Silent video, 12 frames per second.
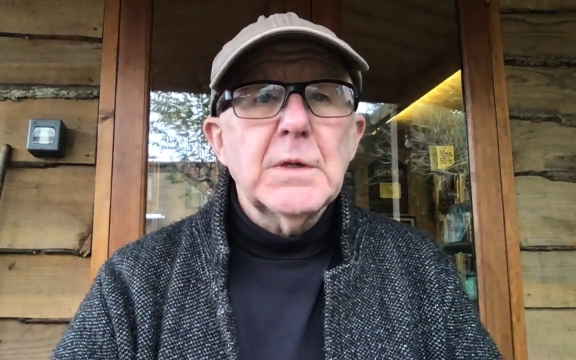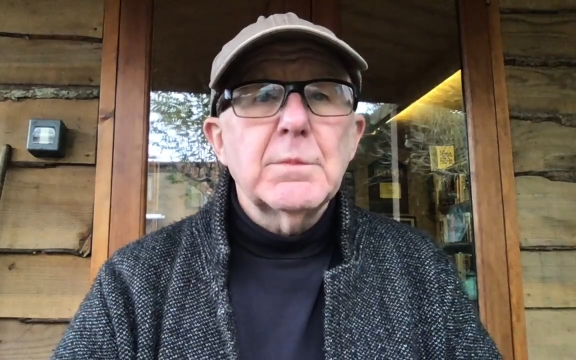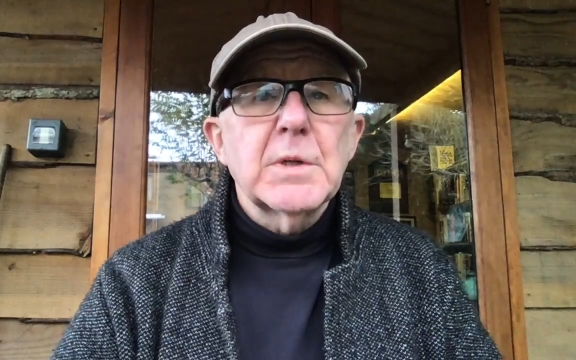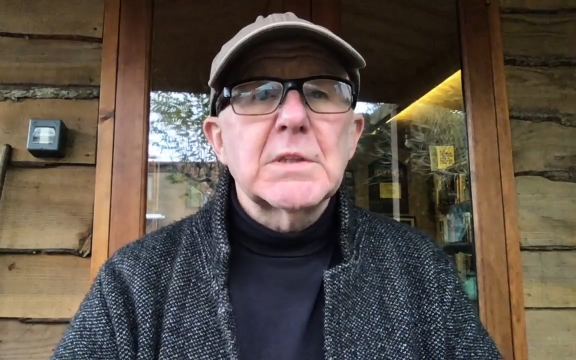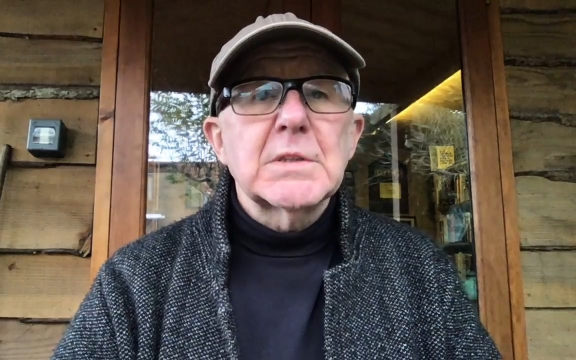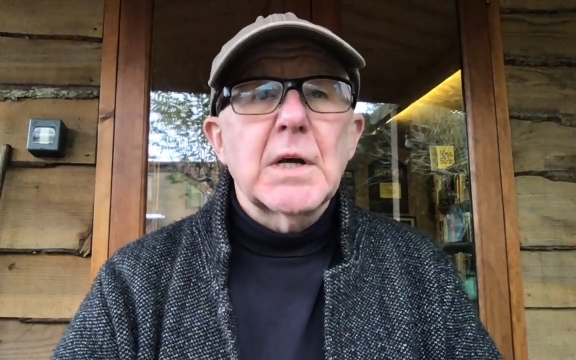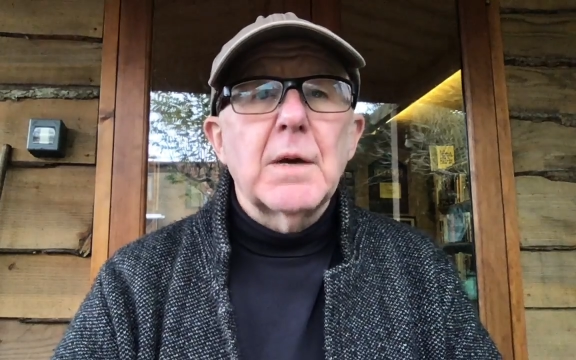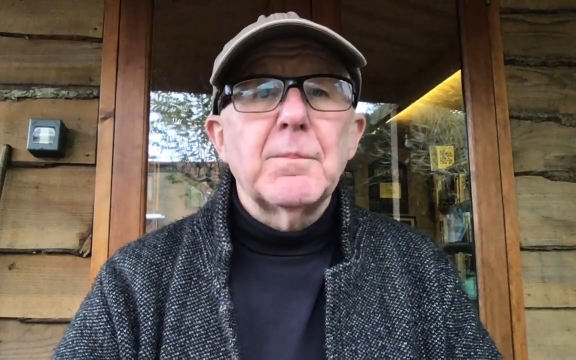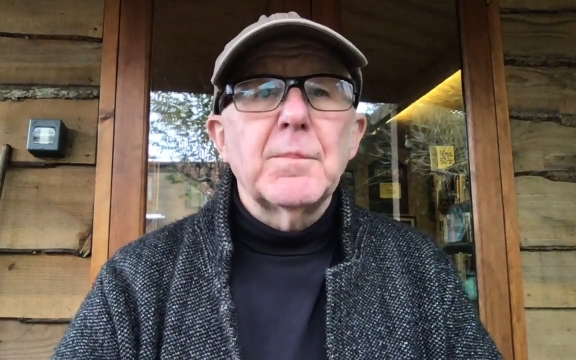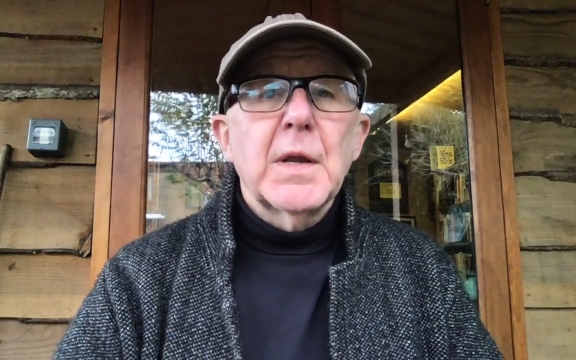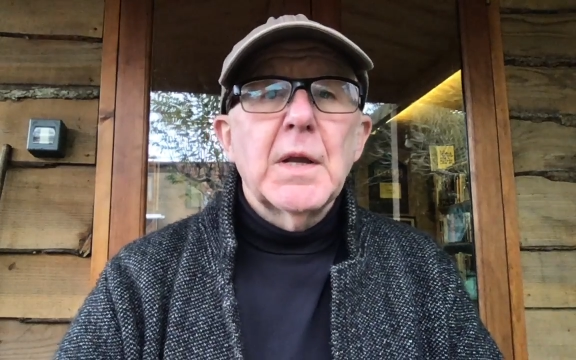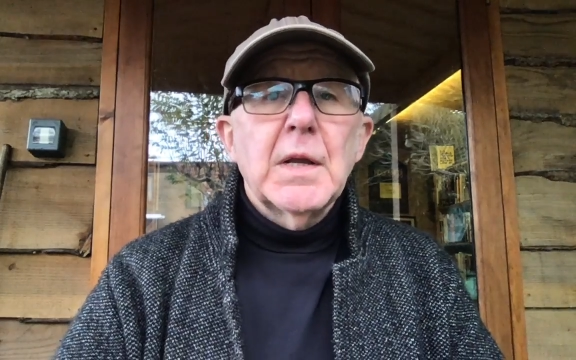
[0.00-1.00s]
but
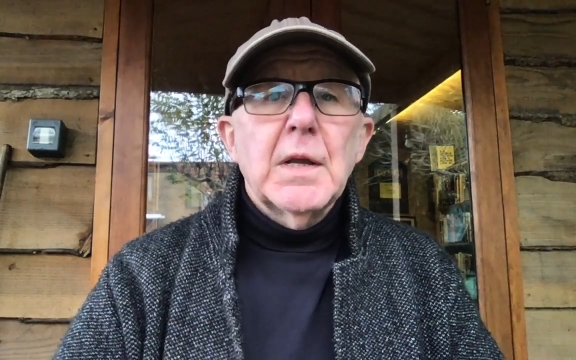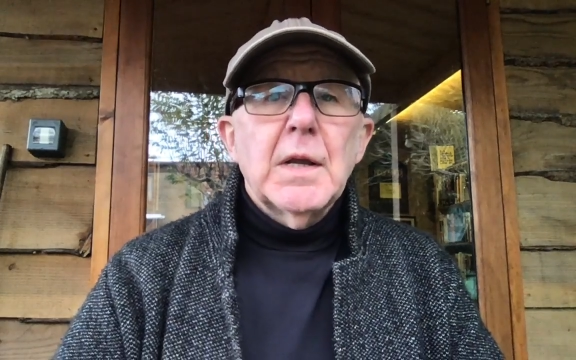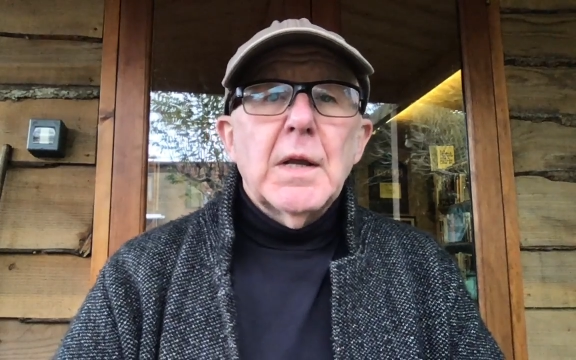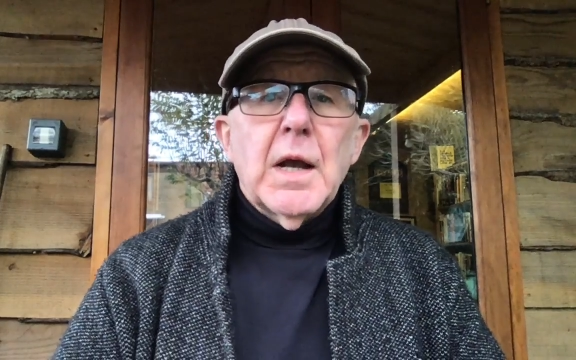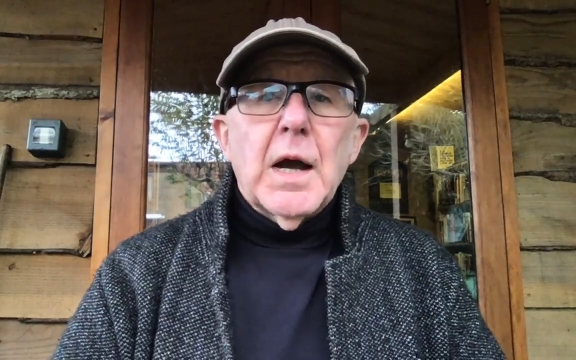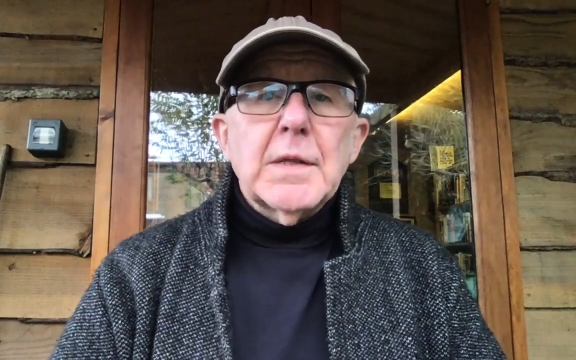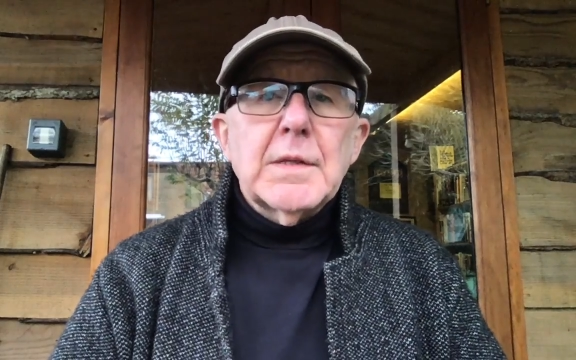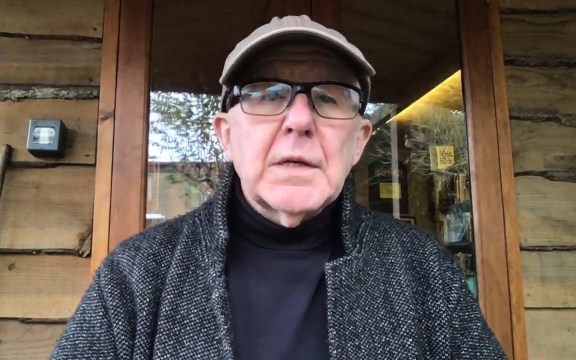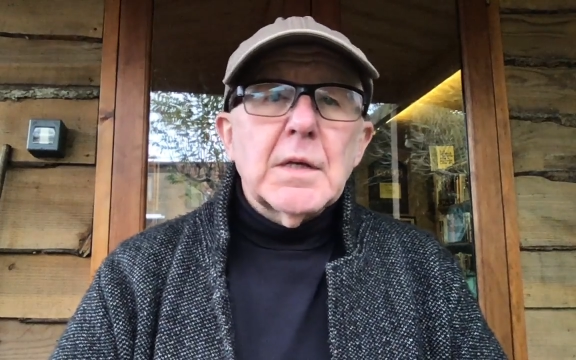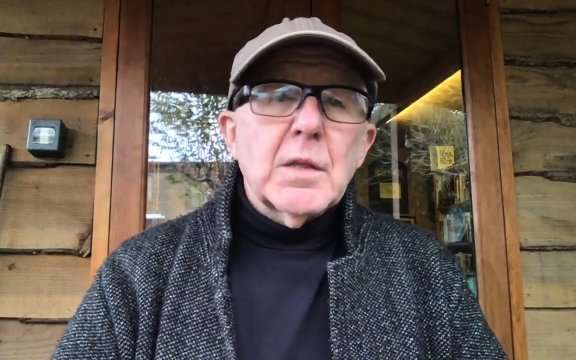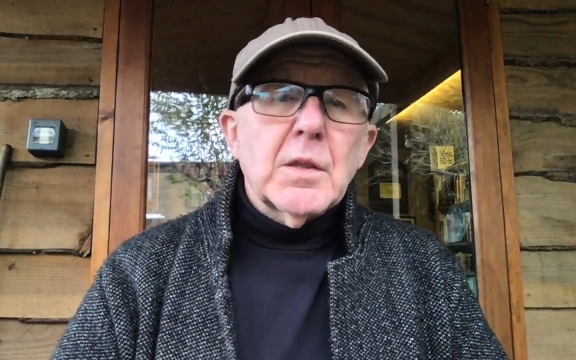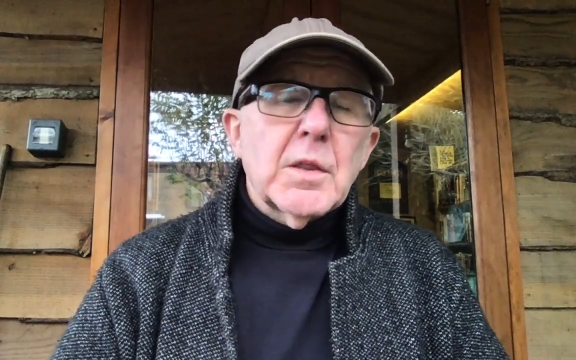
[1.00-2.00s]
I
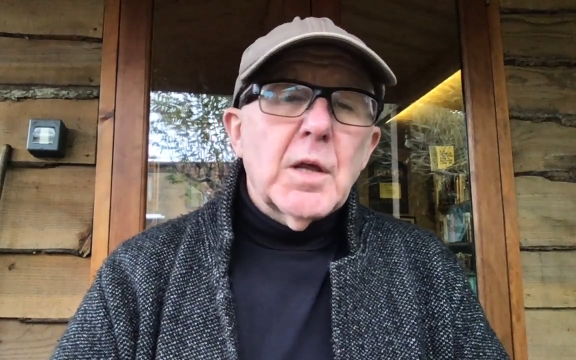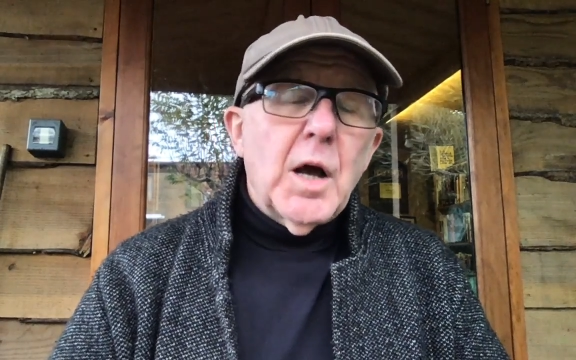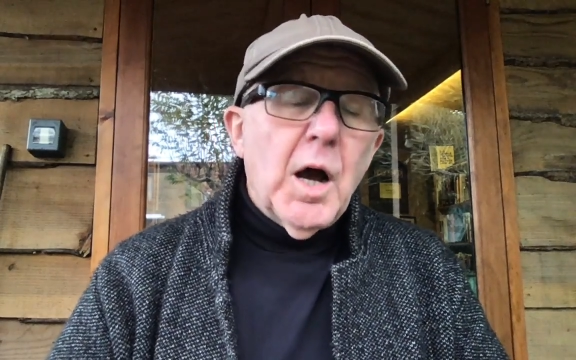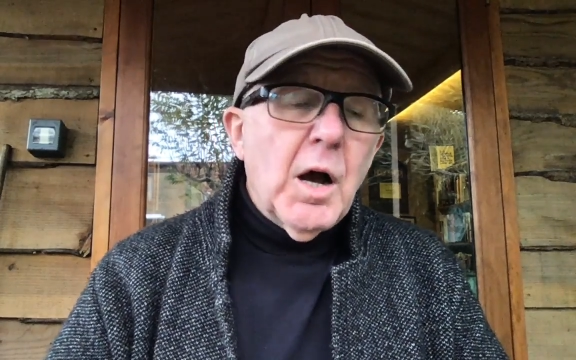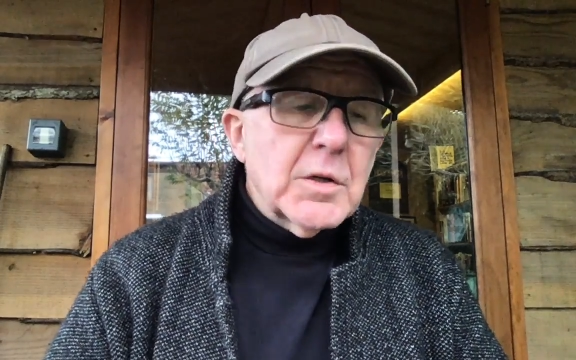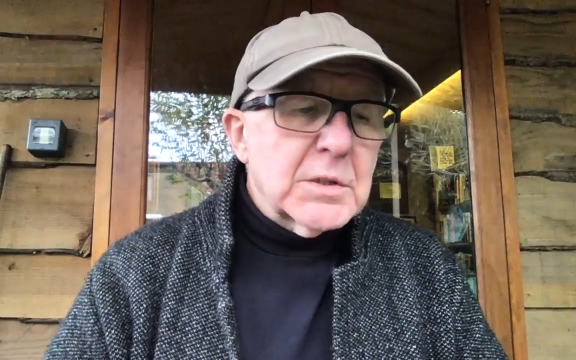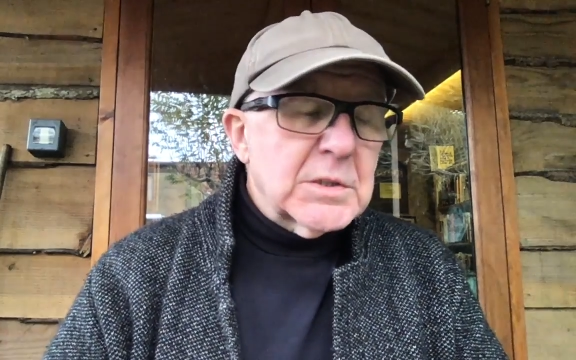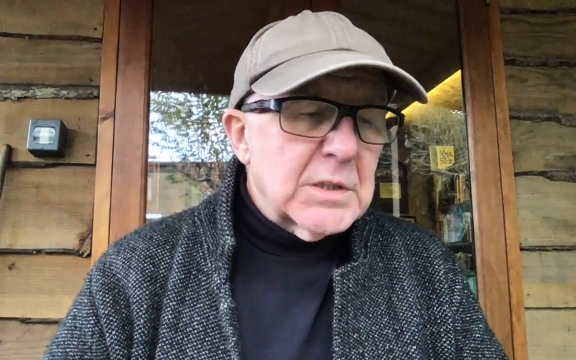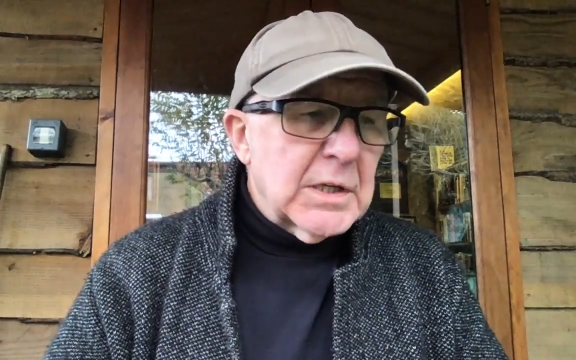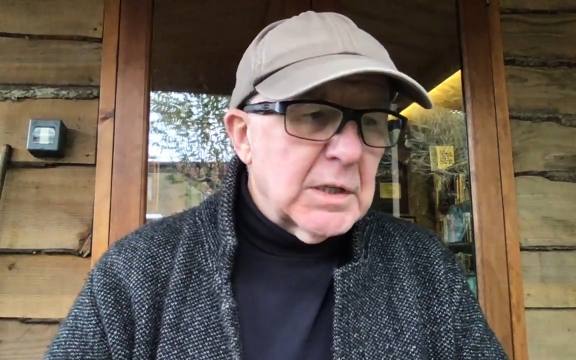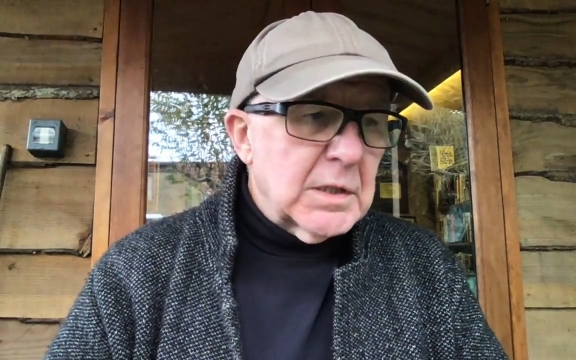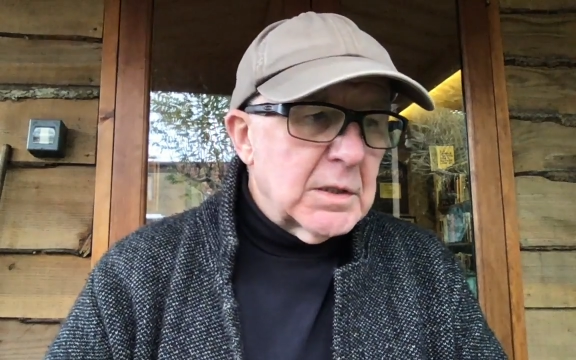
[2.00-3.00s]
think the hardest
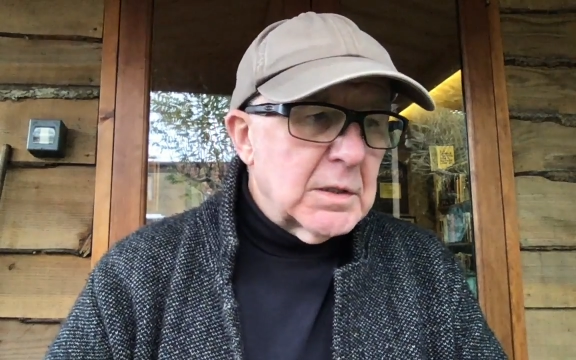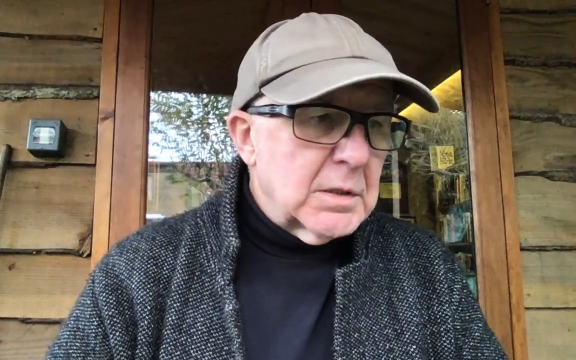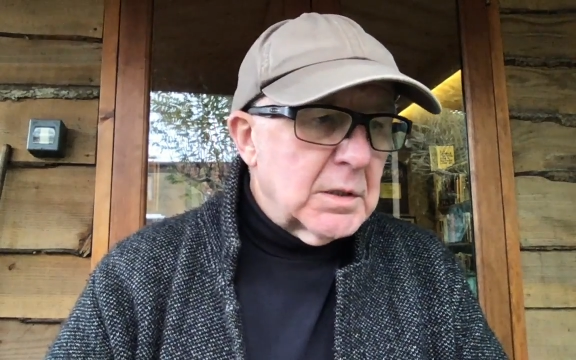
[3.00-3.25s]
thing,